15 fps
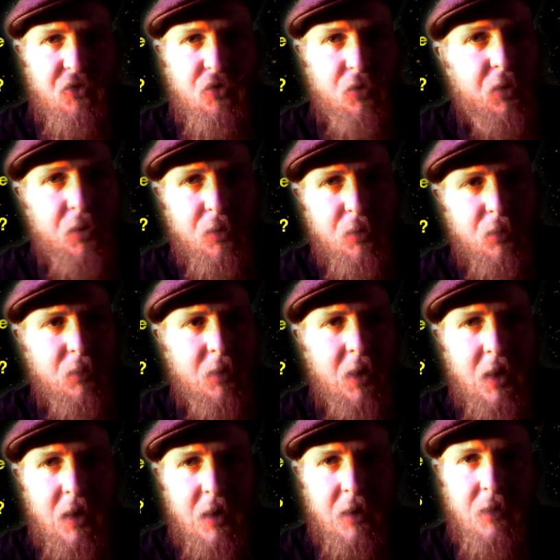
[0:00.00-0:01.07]
true,
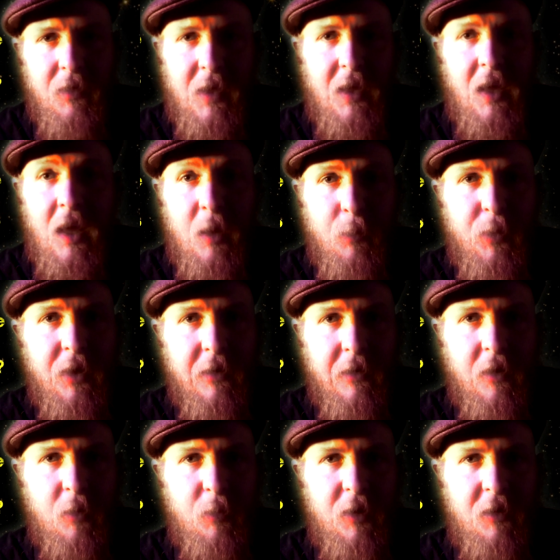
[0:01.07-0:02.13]
they can be a
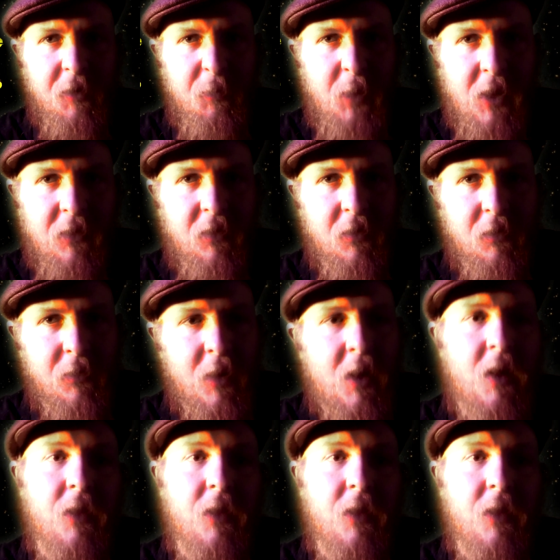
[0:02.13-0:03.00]
little bit expensive.